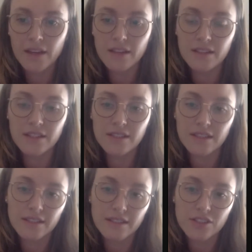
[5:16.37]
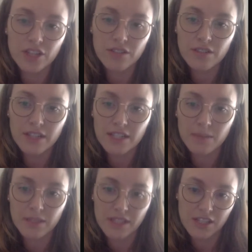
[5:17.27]
The general
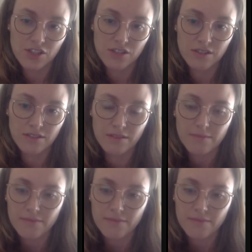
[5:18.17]
expectation